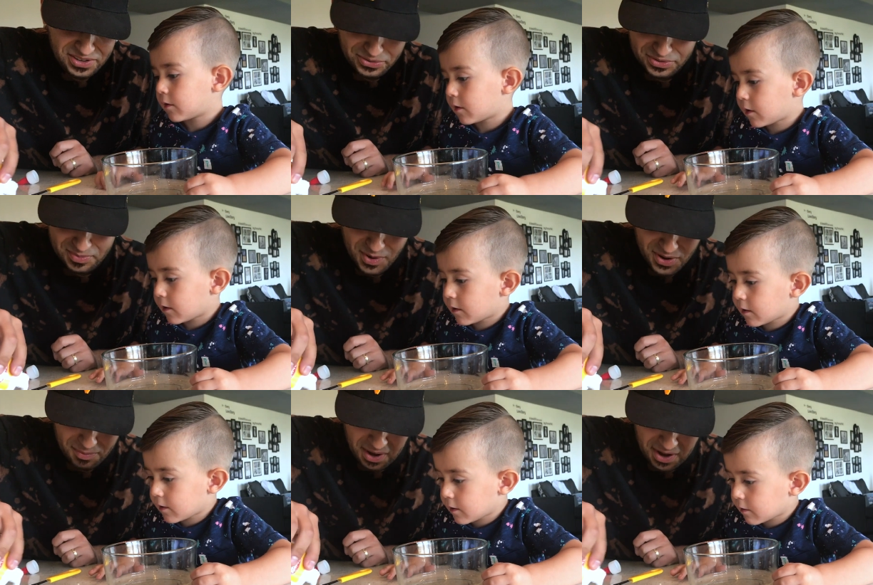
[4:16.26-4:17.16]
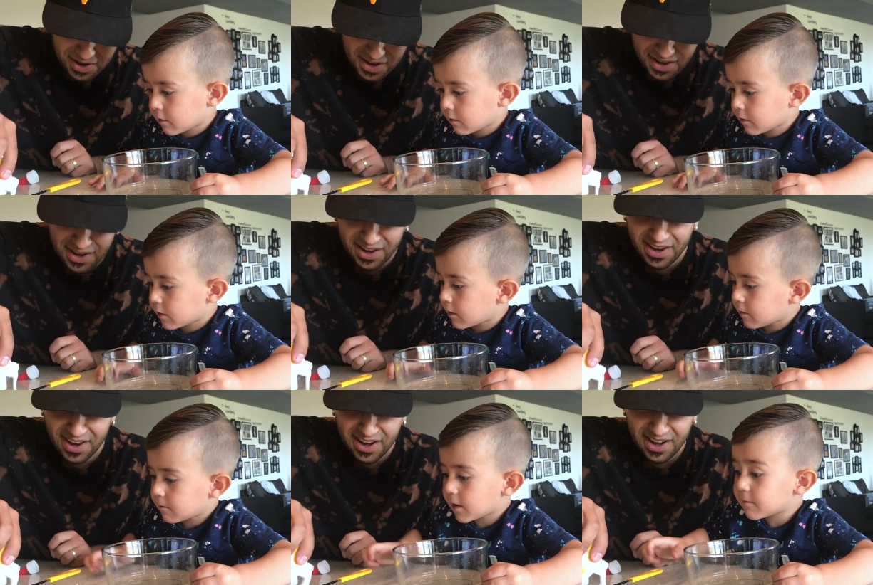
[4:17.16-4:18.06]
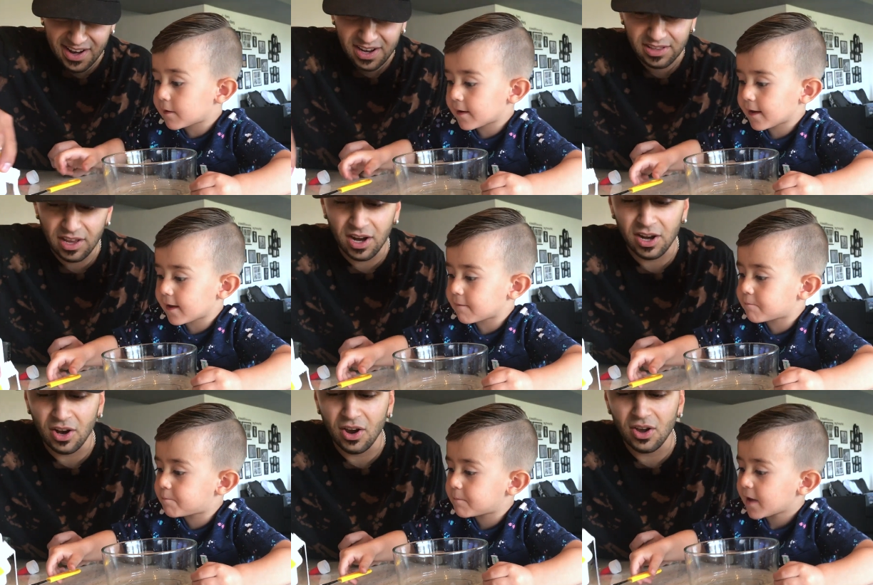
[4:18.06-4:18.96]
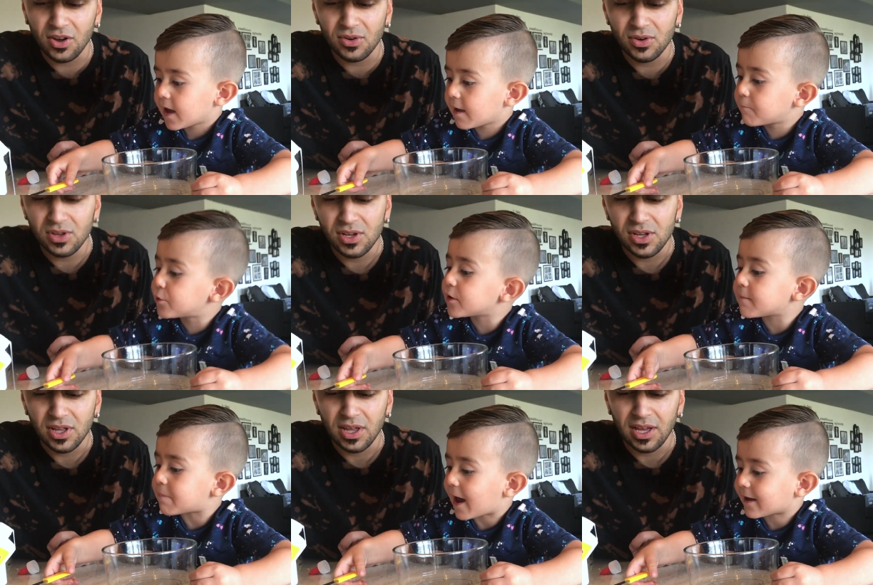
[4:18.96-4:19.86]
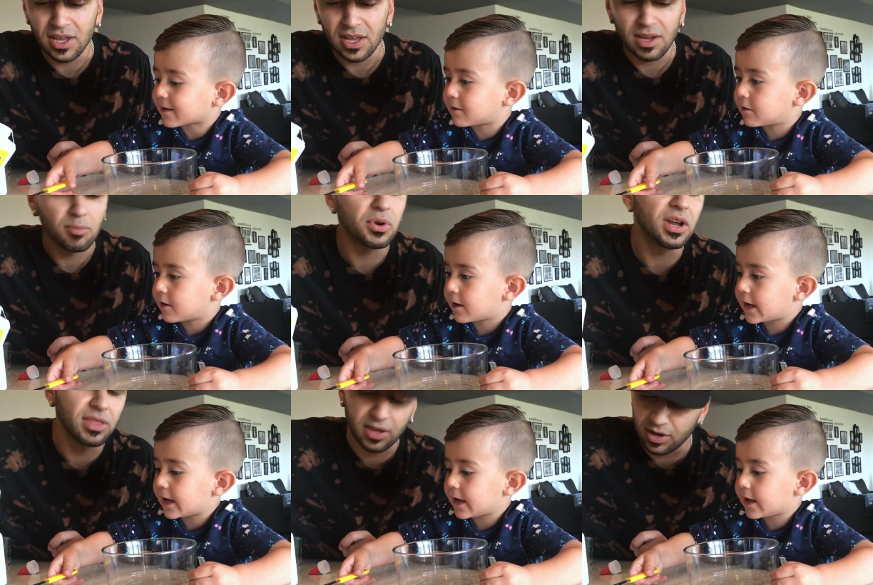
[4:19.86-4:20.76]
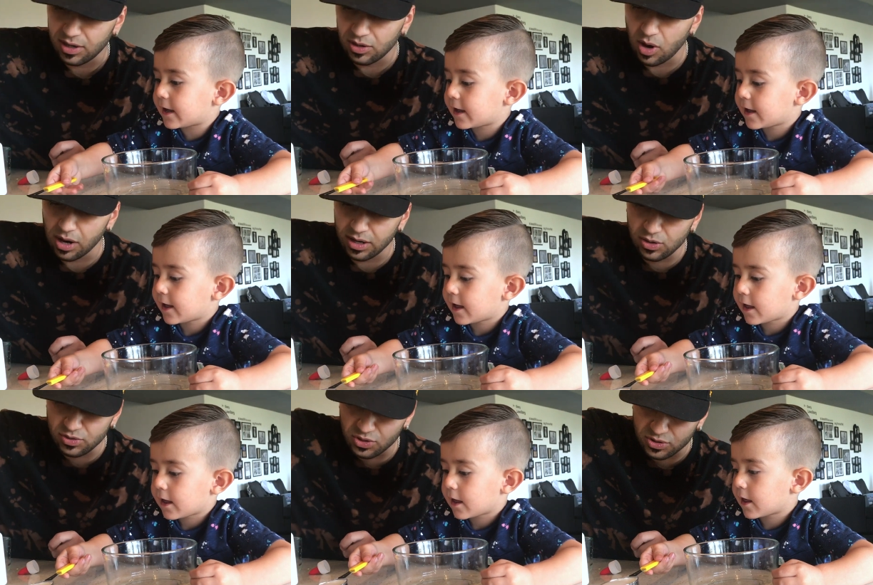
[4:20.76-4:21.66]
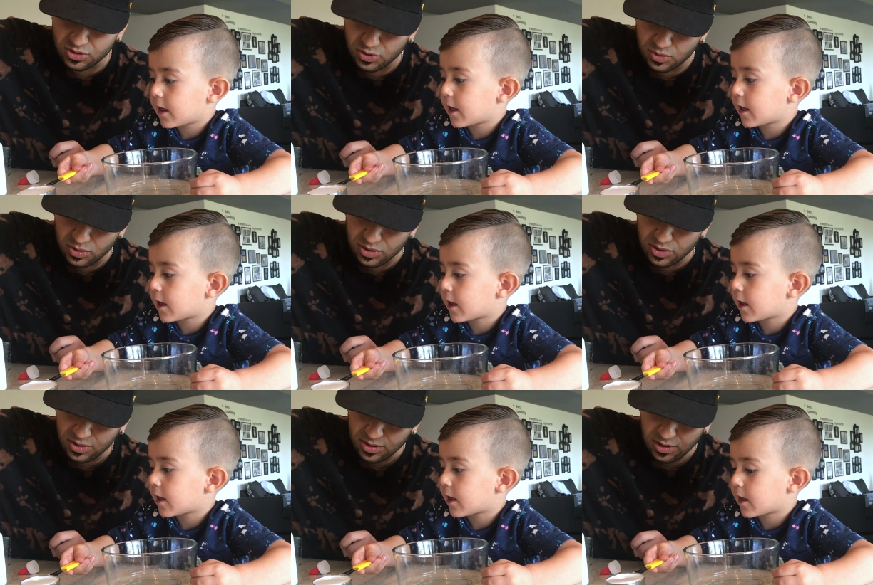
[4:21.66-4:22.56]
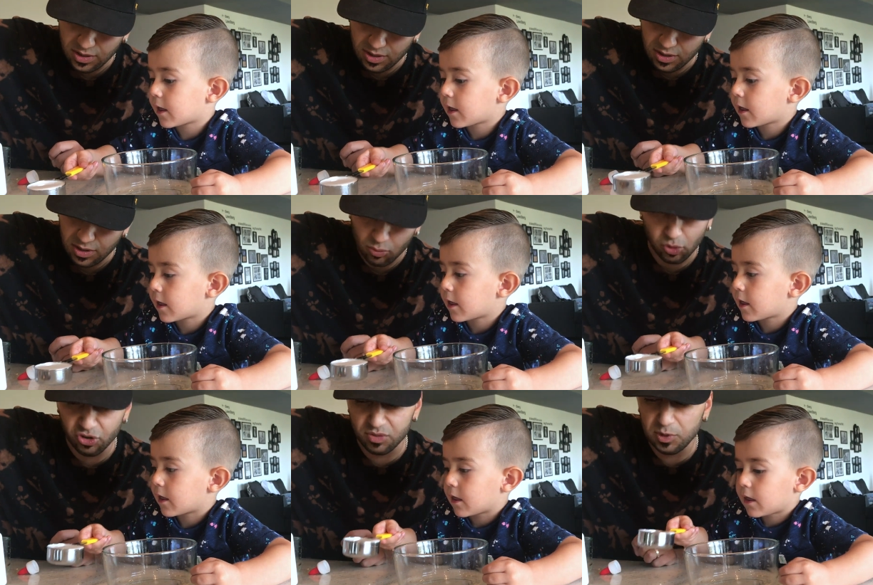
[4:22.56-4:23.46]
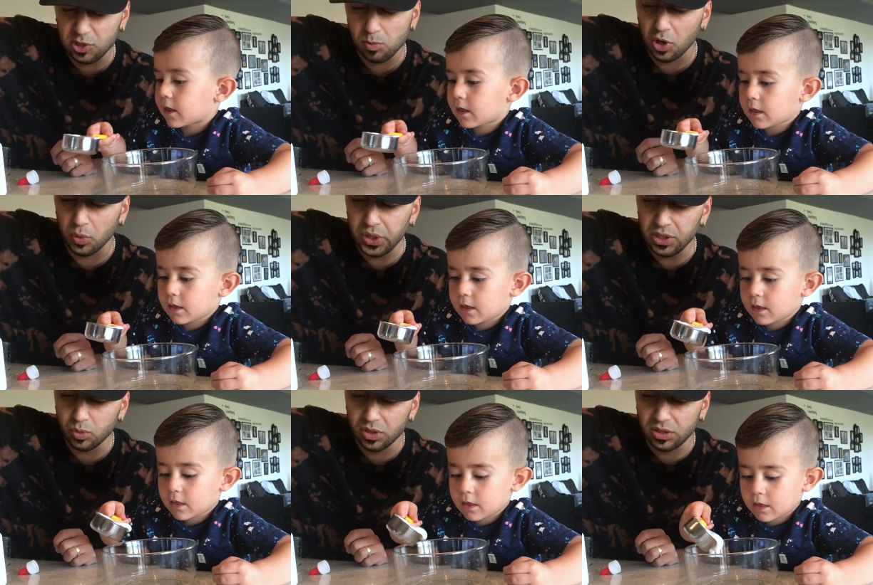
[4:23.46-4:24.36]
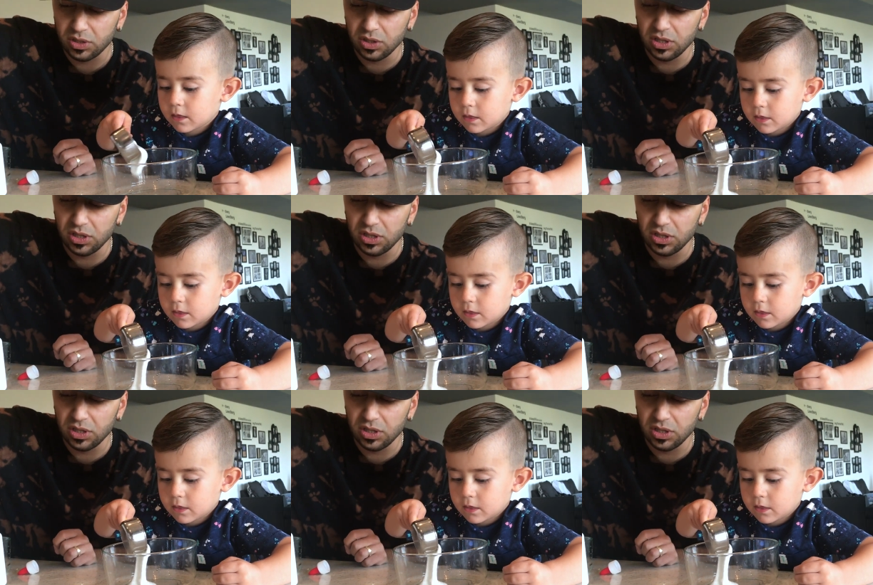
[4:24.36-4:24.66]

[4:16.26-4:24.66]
Speaker 1: you so smart, man? There you go. And
Speaker 2: put it back.
Speaker 1: Put it in there. No, I'm going to use yours, too. We'll just be smart with it. We'll